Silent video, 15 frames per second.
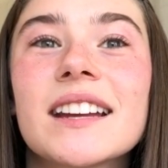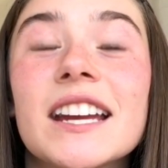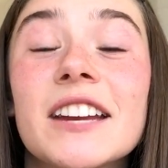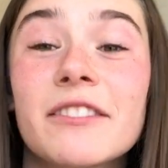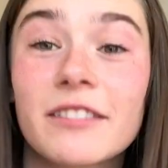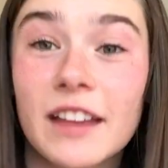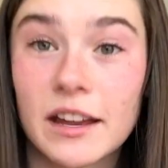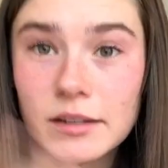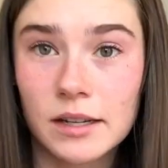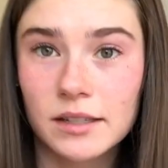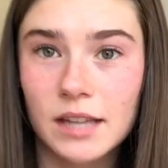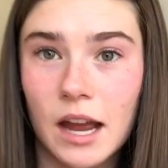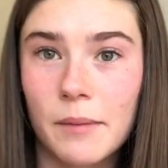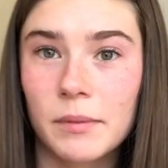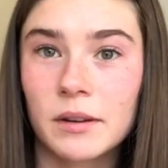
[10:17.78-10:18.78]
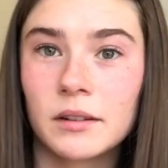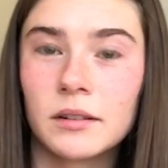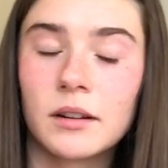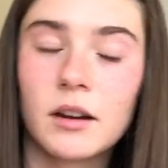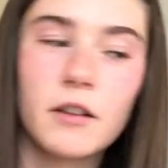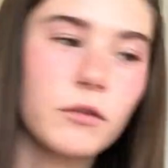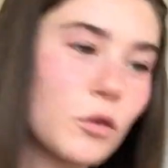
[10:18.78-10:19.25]
if that does
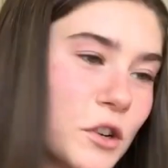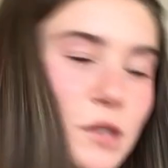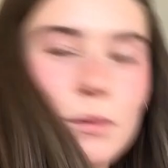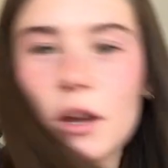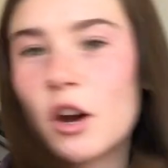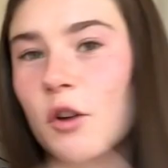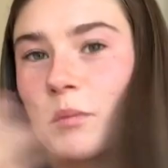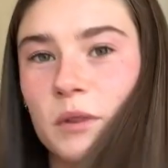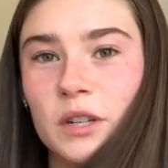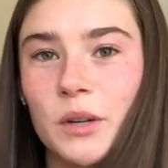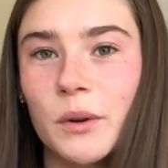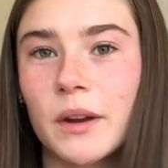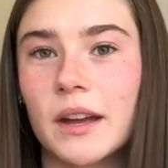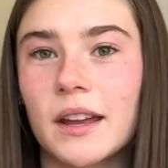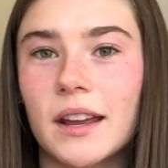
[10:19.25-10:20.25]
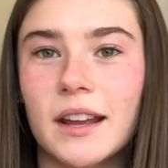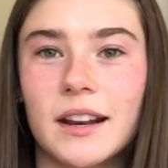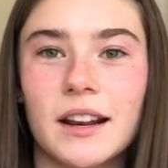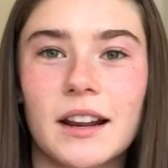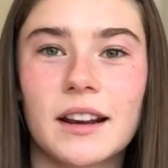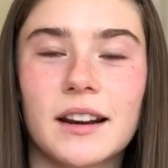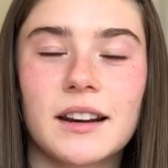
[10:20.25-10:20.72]
happen, of course be open to it,
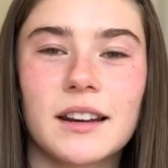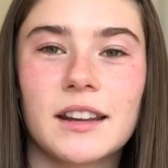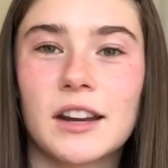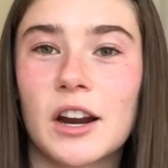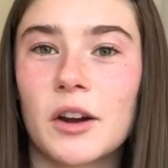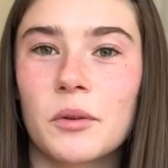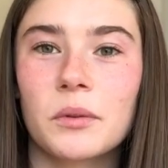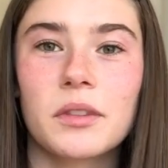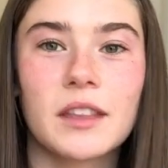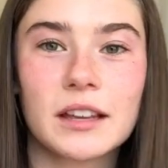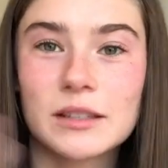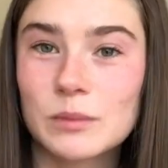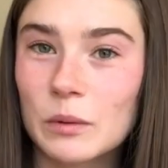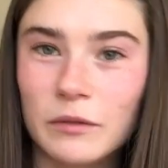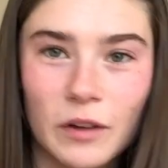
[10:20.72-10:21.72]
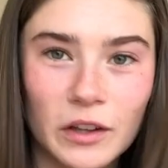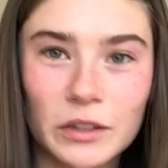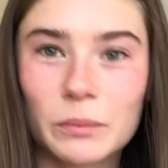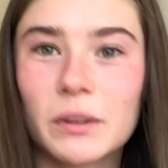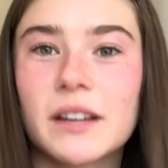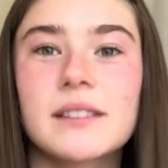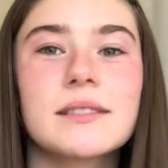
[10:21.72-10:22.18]
and you know, things will fall into
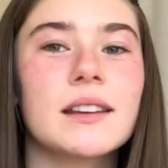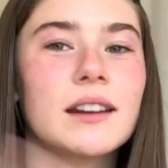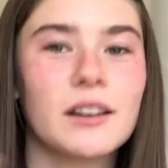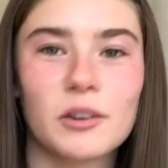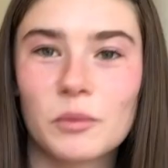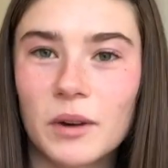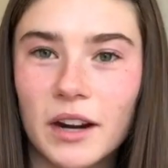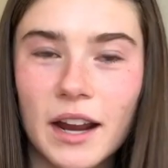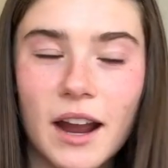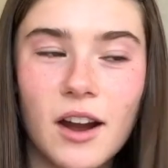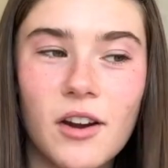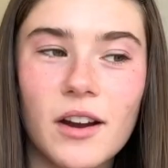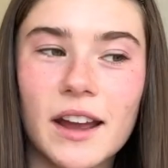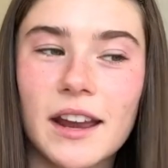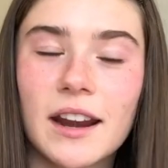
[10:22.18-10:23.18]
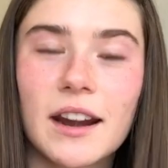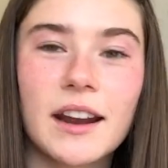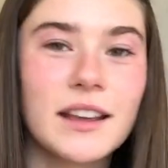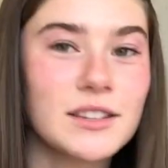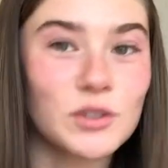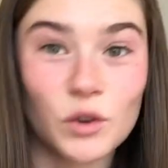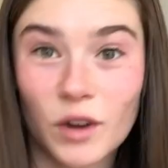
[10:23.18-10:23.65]
place and it'll work out and
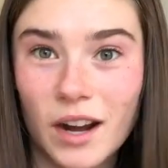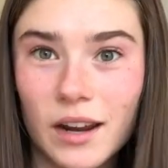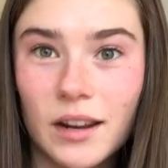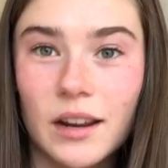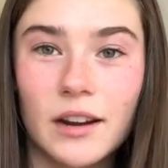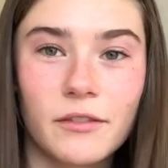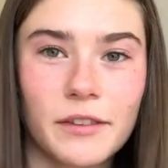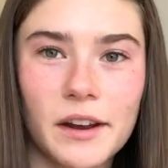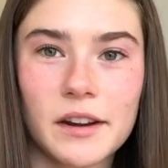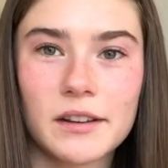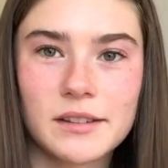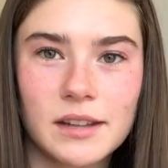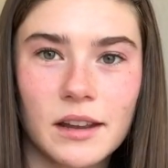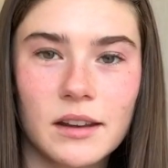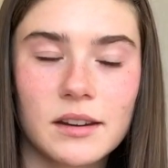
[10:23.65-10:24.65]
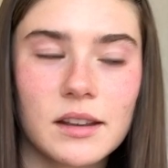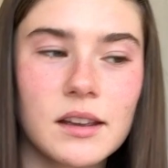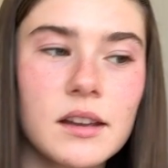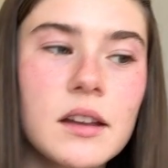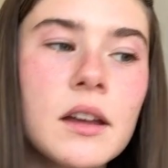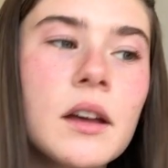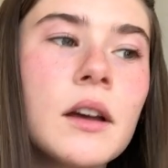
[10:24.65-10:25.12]
it's great and fine and
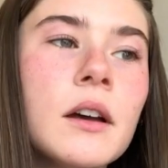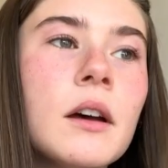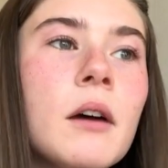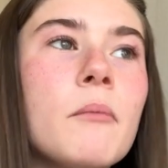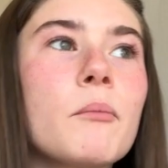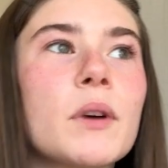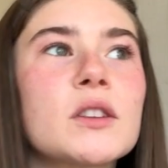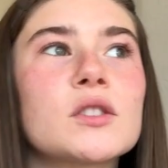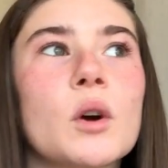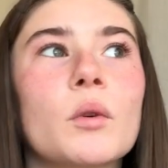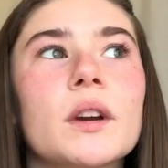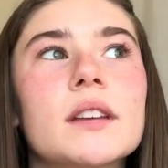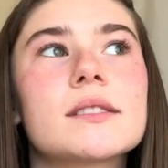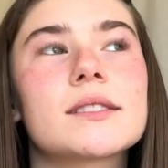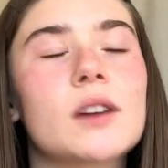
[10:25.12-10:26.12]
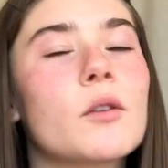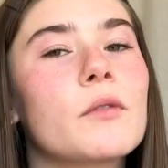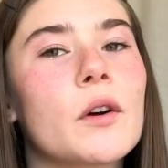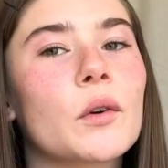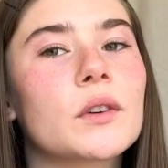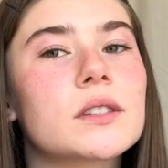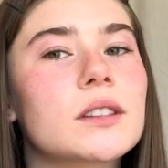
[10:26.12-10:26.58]
dandy, but don't get so
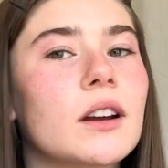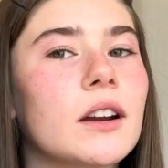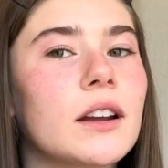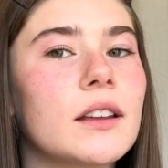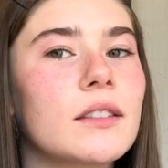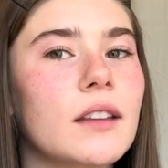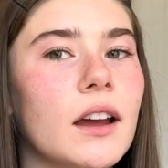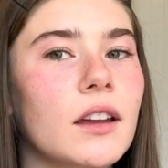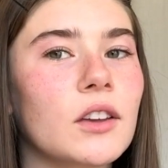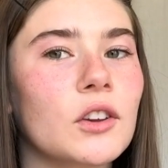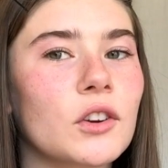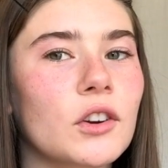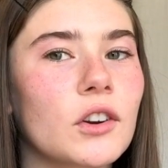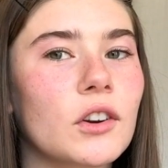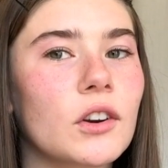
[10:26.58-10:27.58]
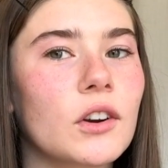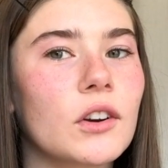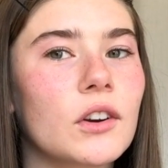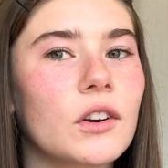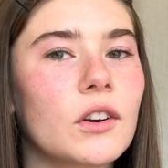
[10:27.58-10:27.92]
focused on it that you're